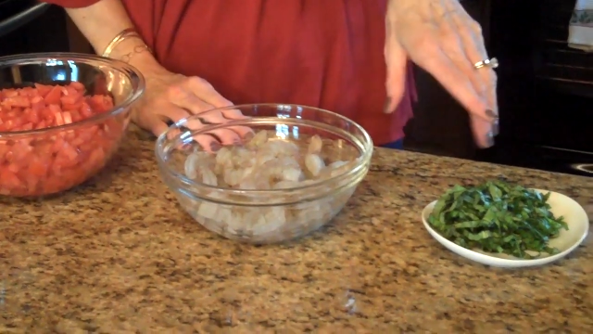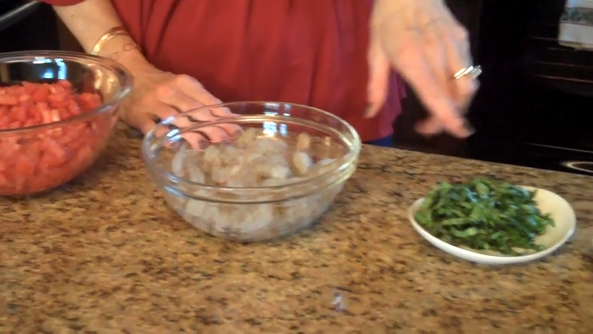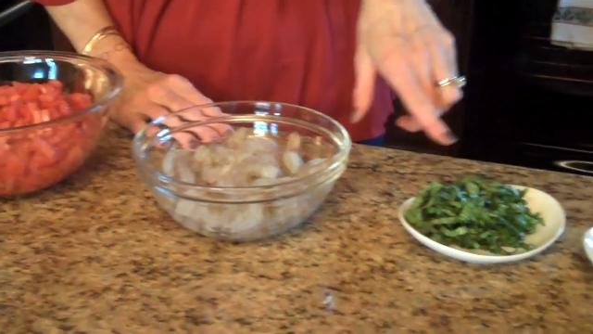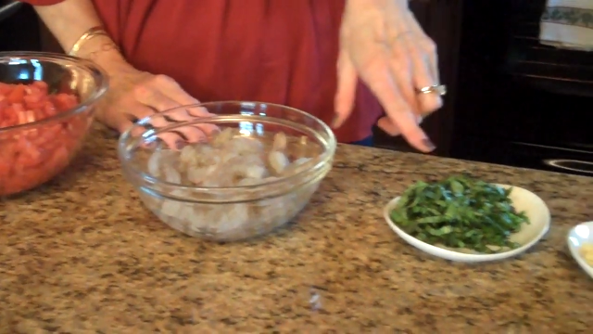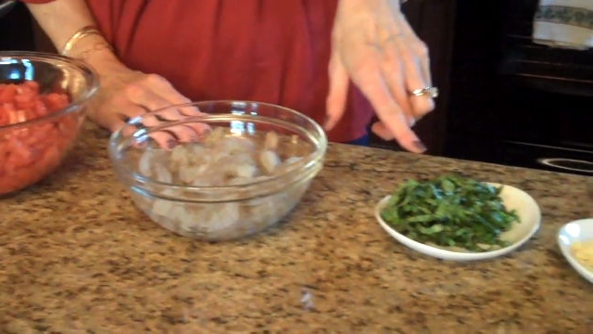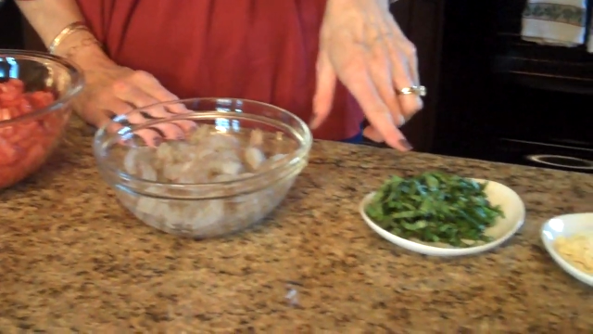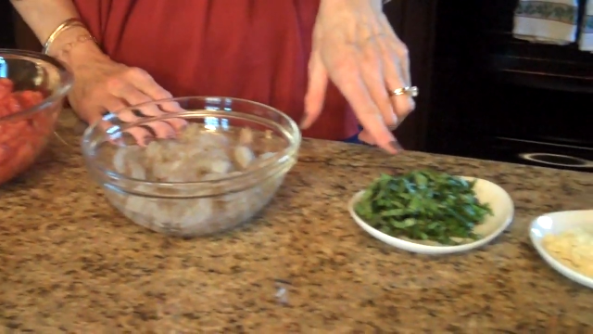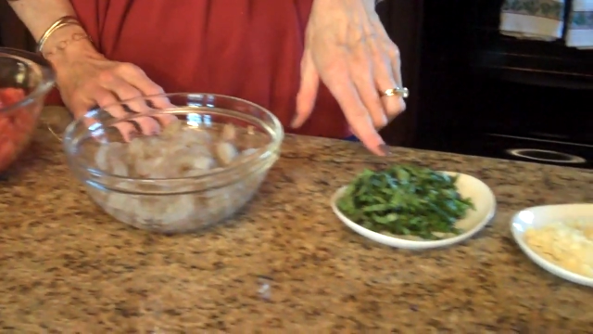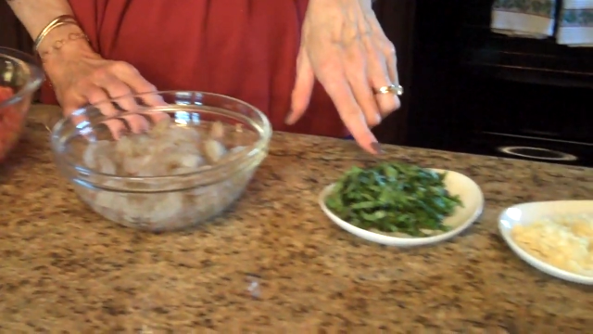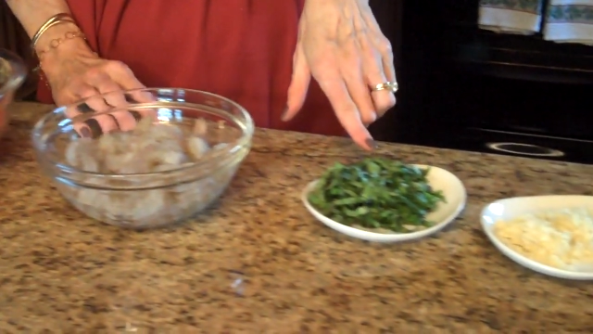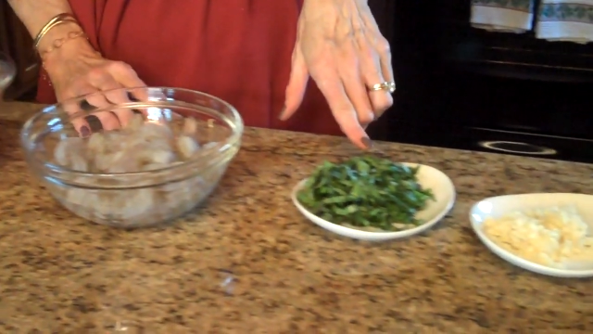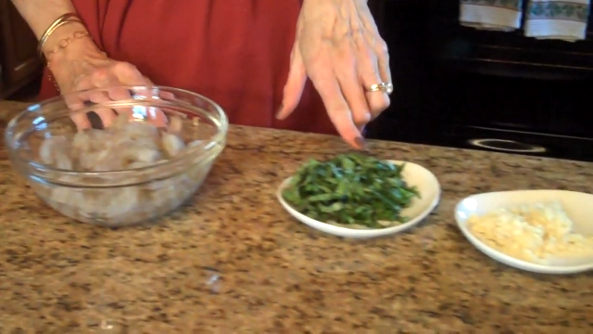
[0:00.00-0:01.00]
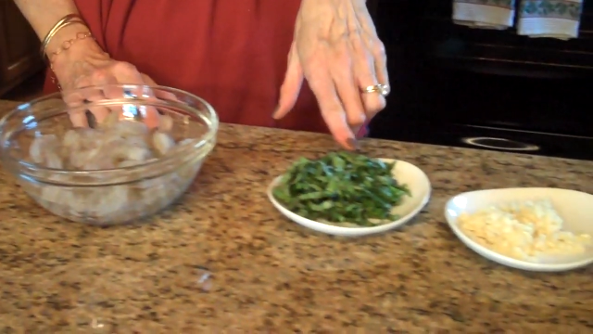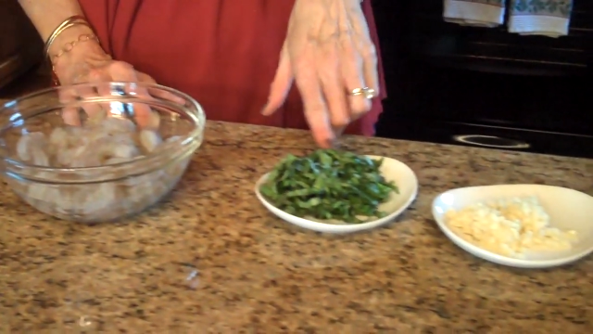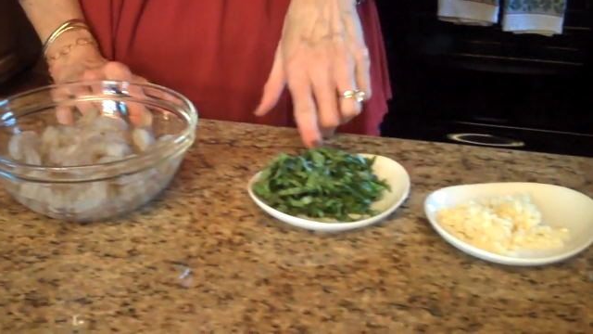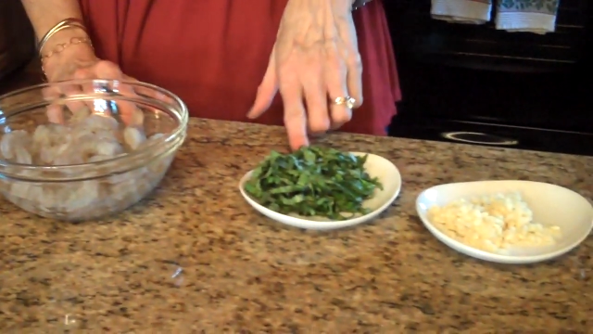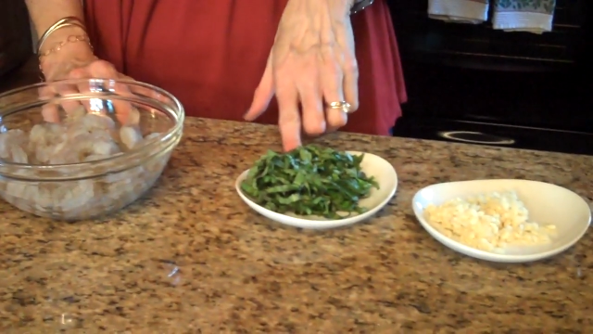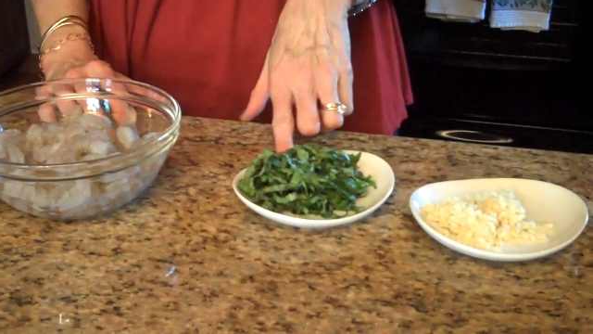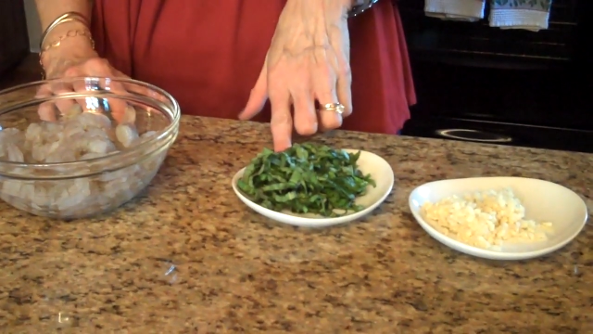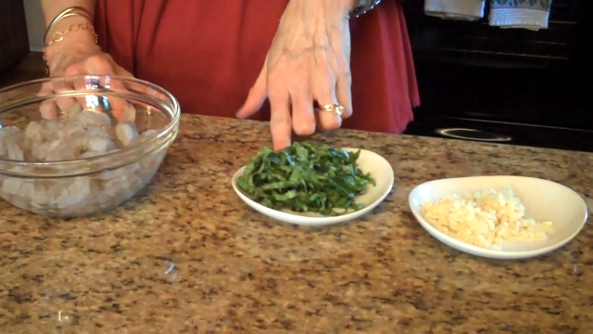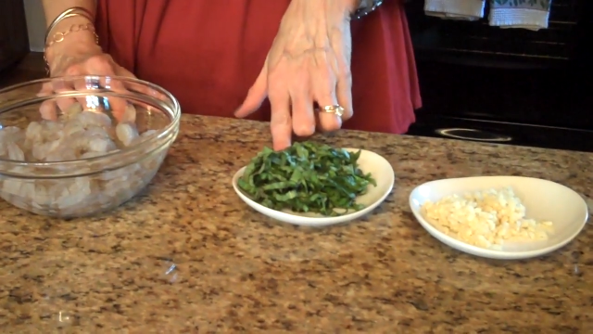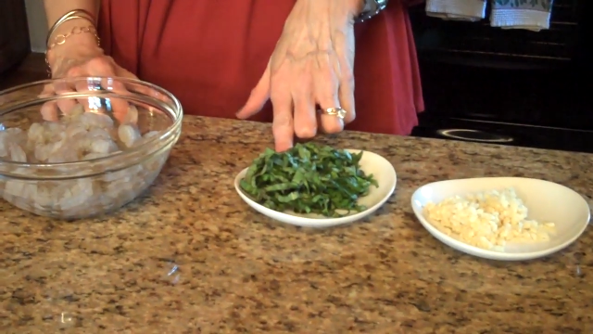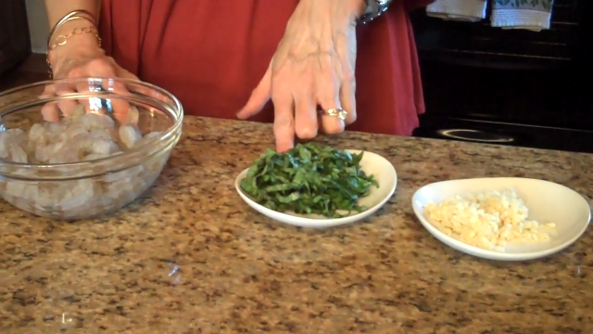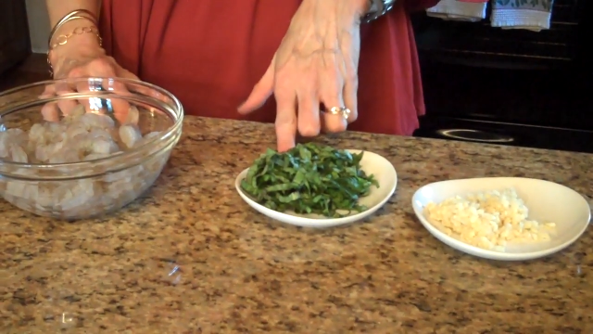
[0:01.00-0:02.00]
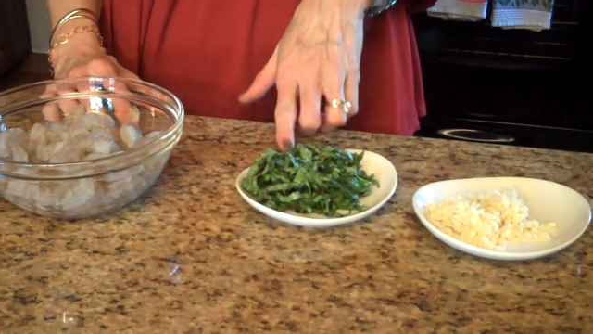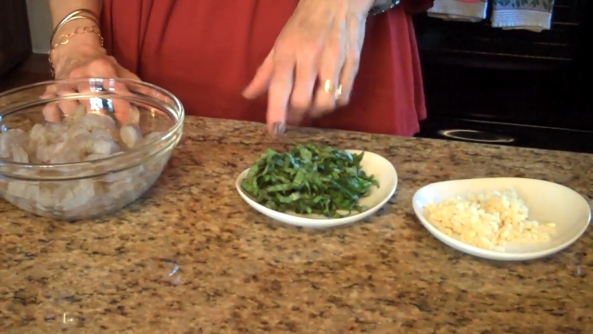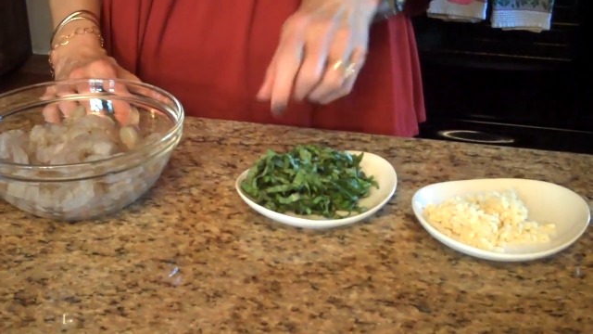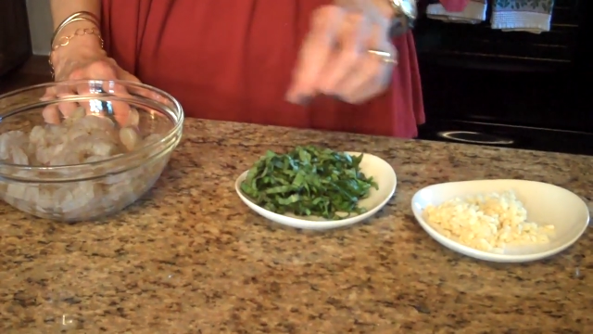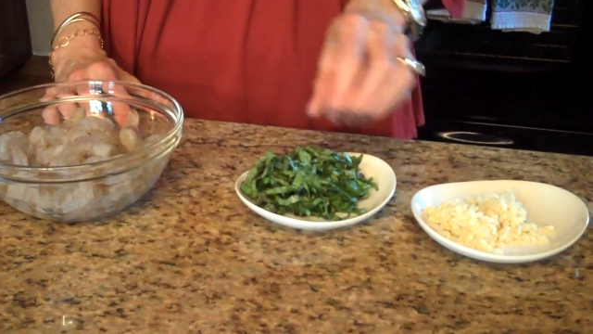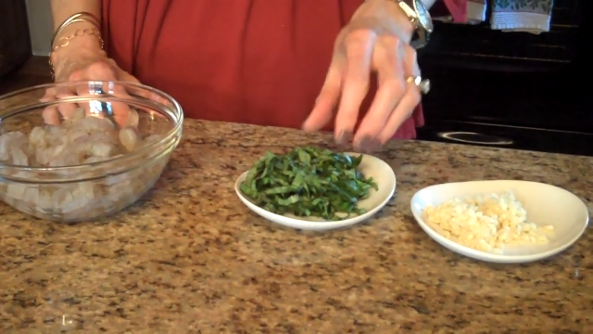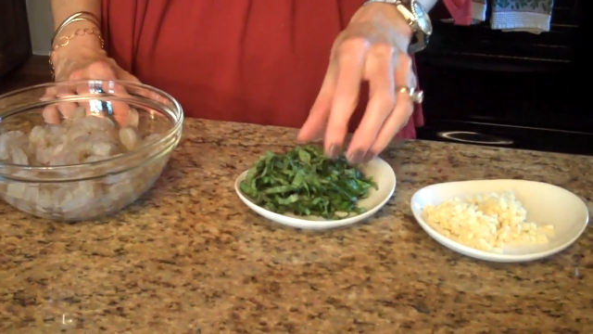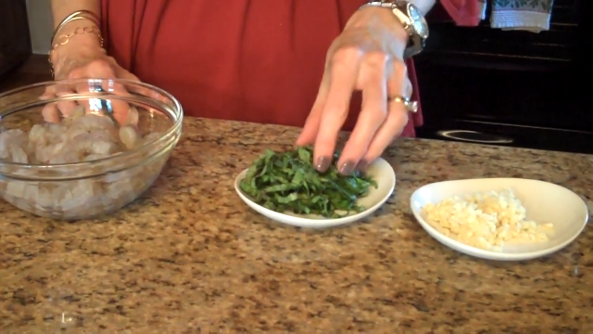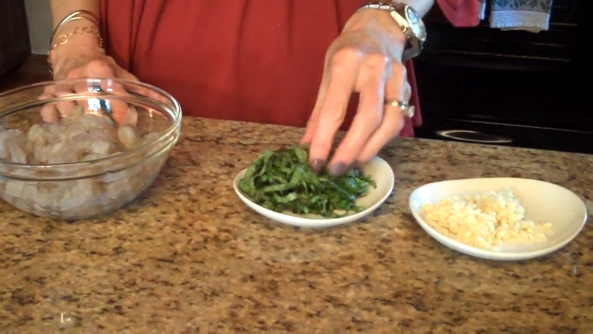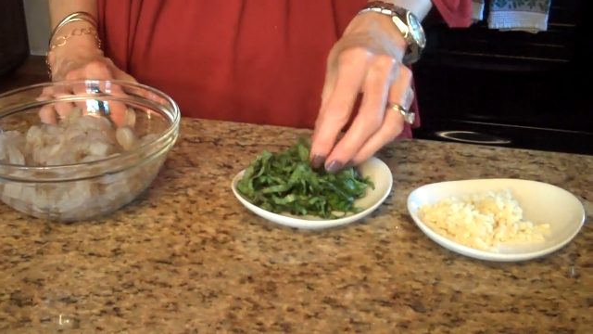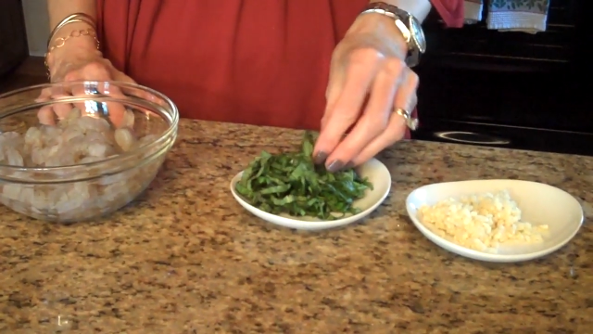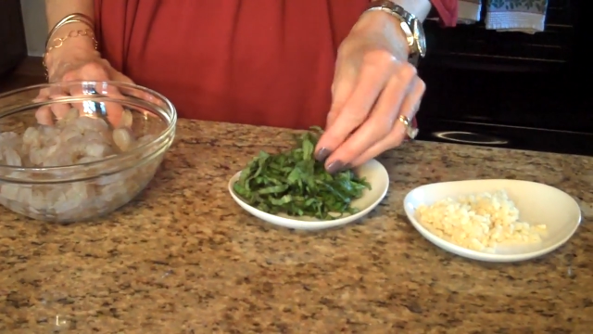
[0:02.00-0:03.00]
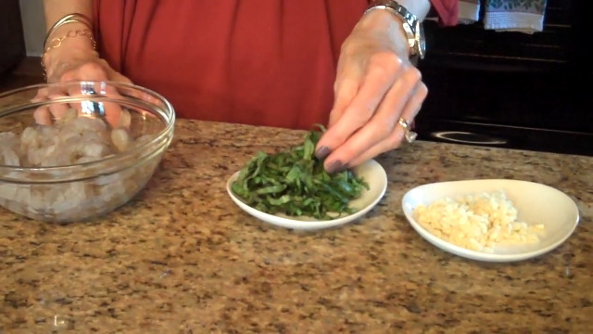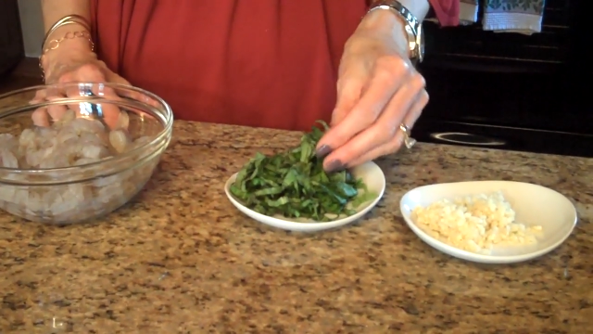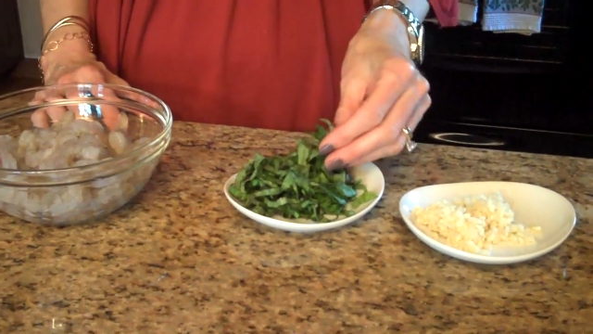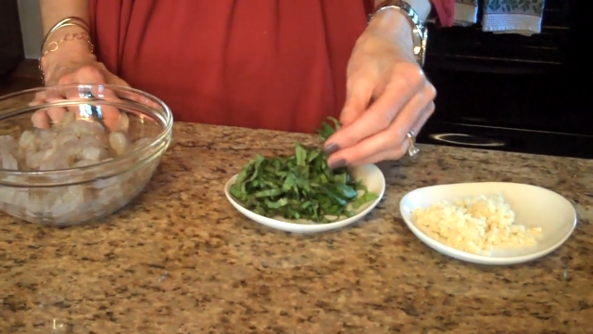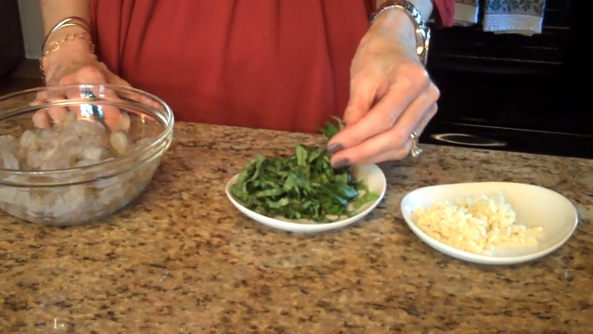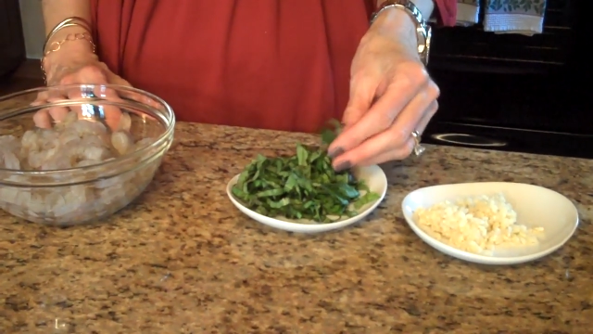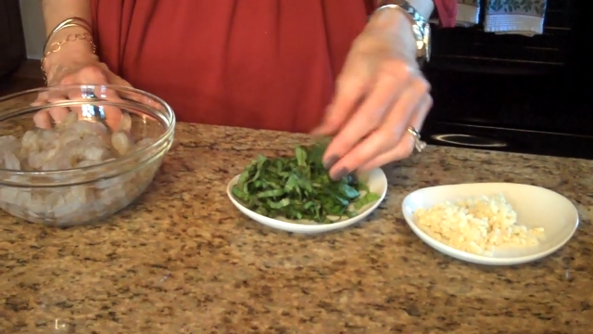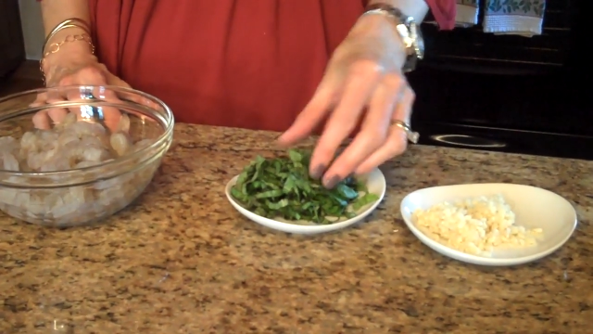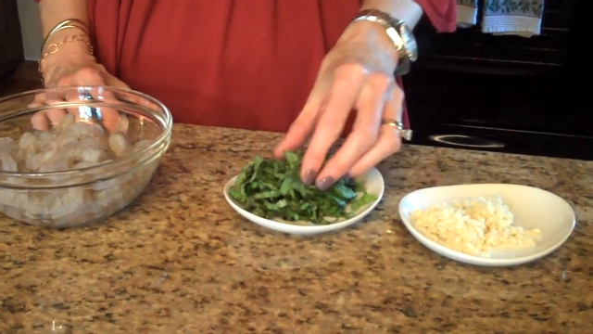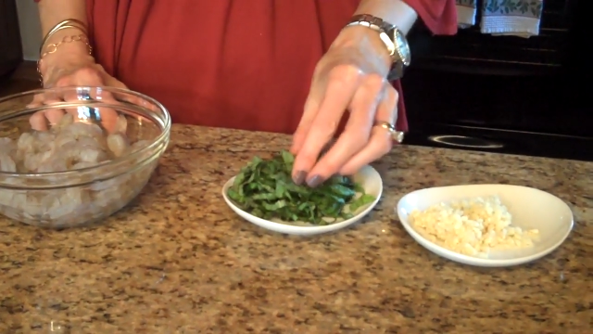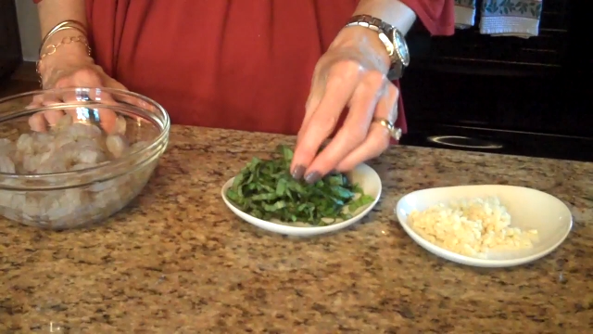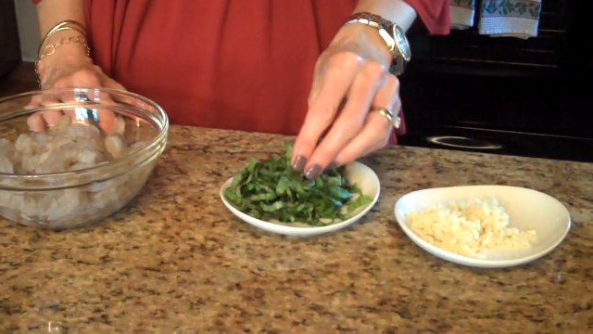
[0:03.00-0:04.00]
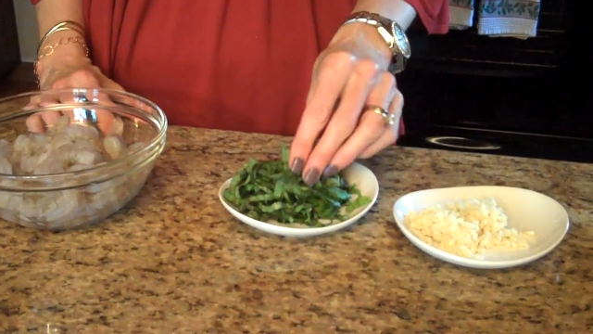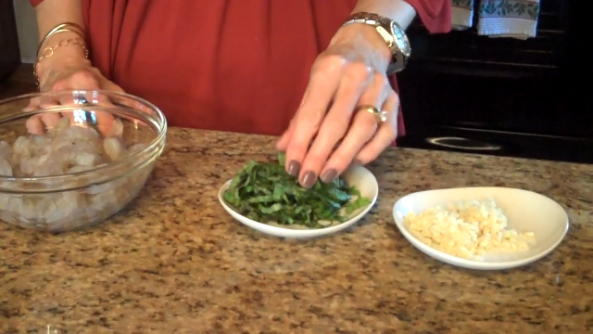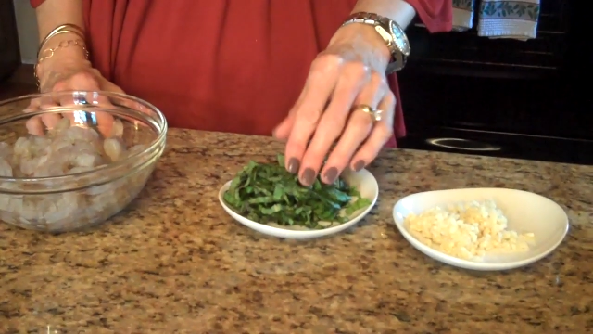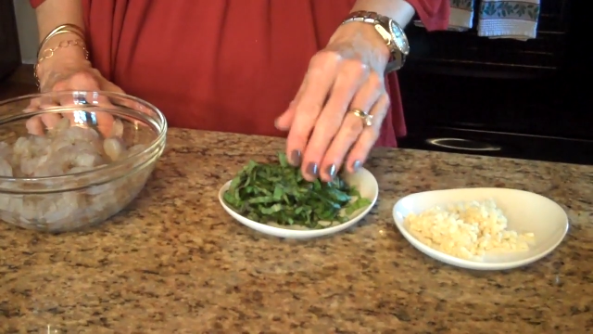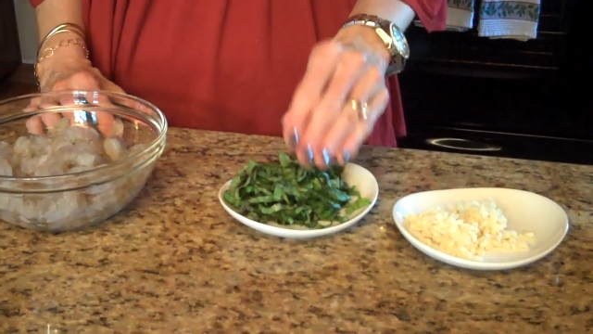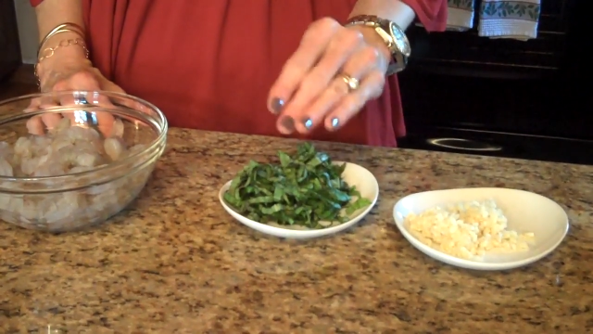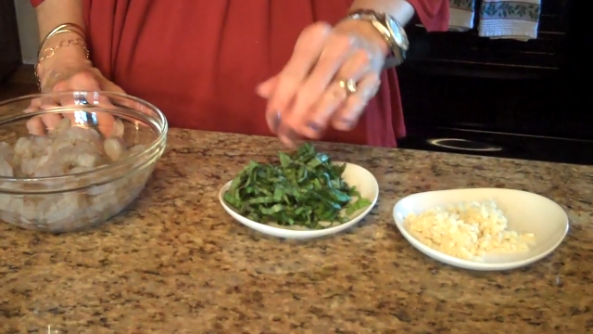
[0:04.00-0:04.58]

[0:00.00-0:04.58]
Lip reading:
(no speaker visible)